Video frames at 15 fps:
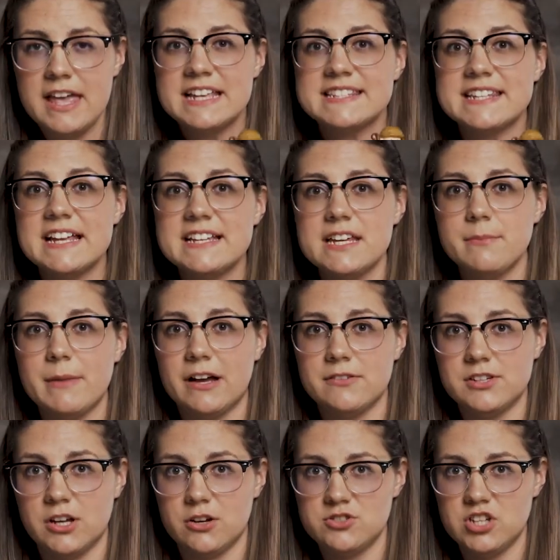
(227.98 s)
sent him out
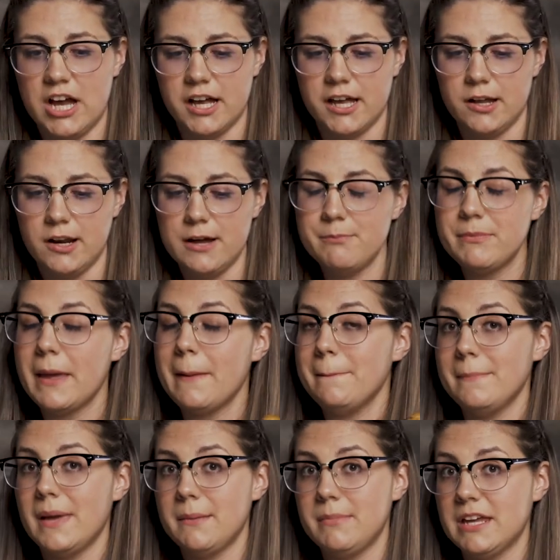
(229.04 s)
to go check on them.
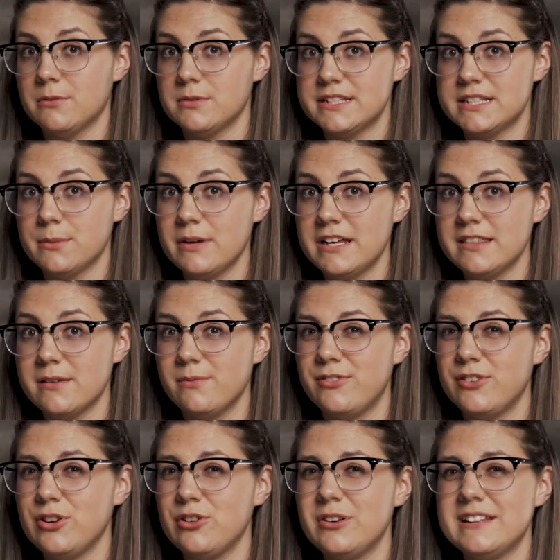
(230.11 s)
Maybe it was to bring them
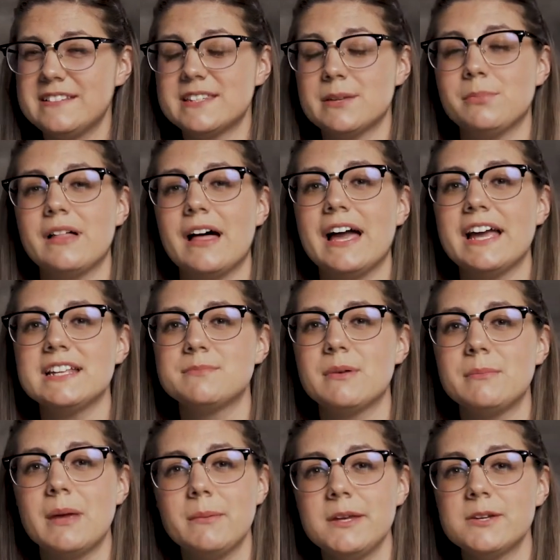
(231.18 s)
food and supplies, but
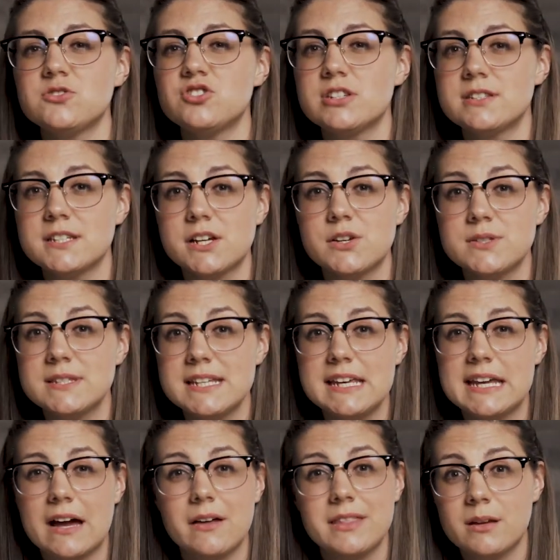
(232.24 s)
maybe it was just to go see
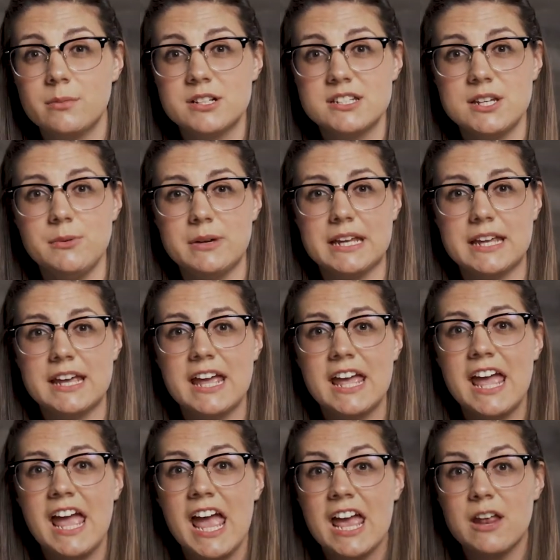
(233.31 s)
how they were doing.
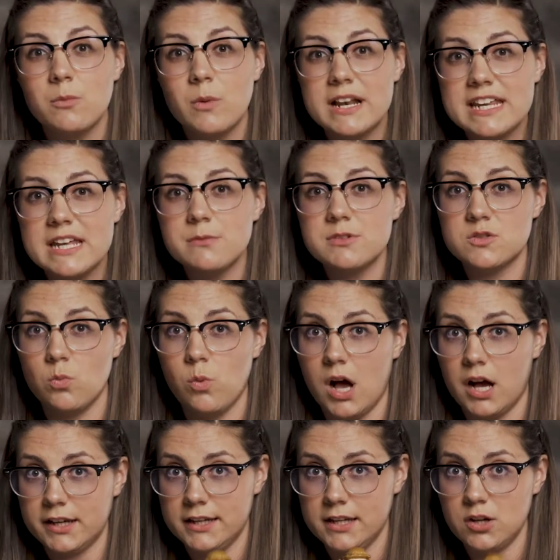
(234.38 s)
And when he was
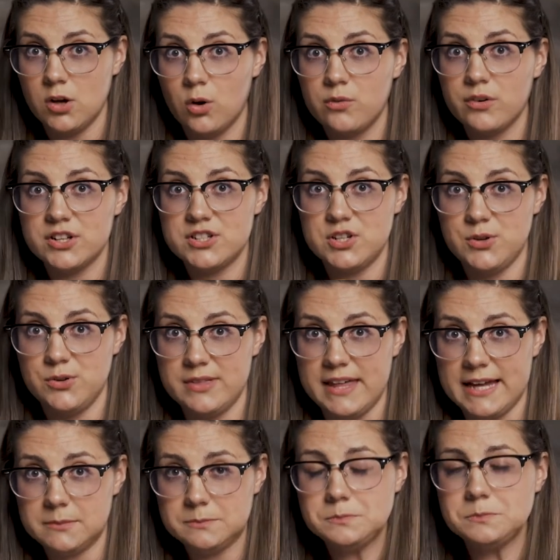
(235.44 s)
walking over to
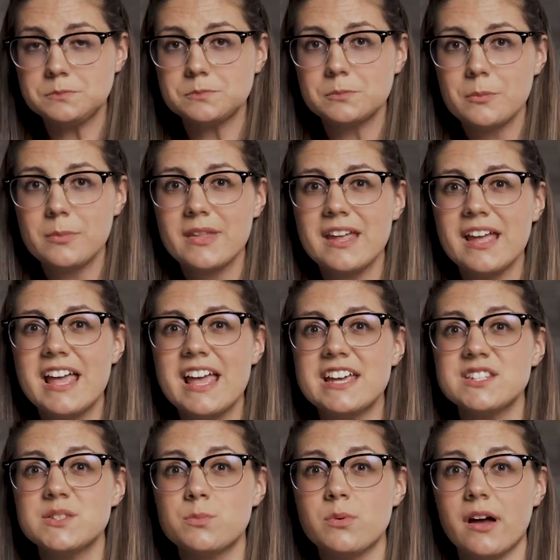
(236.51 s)
them,
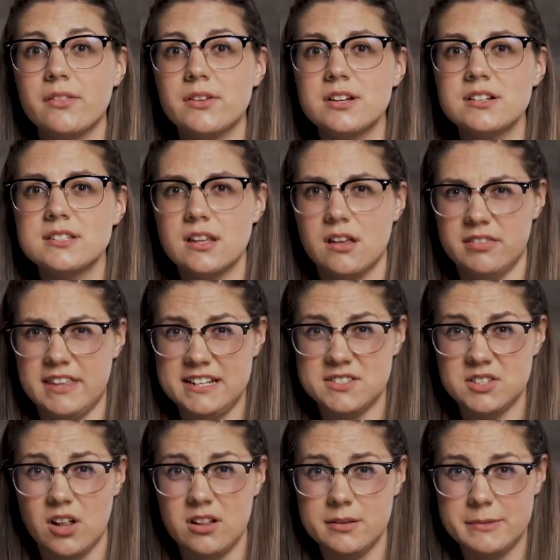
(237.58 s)
his brothers, they
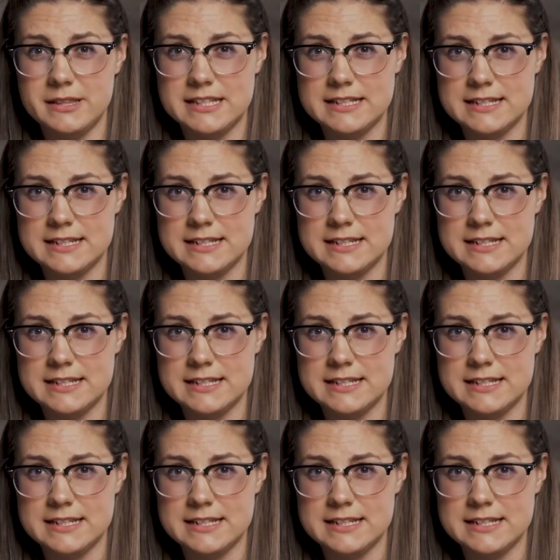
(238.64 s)
saw him in the